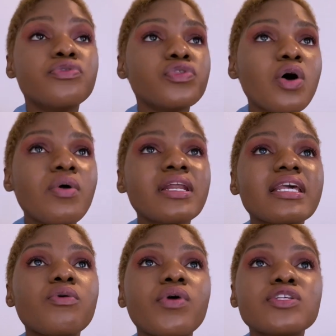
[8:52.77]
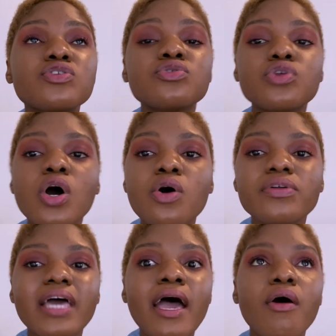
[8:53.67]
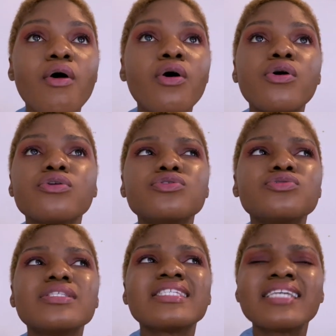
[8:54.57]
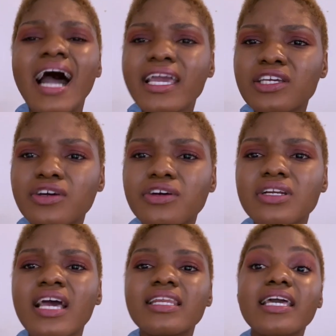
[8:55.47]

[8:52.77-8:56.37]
No one wants to know that, oh, you tired.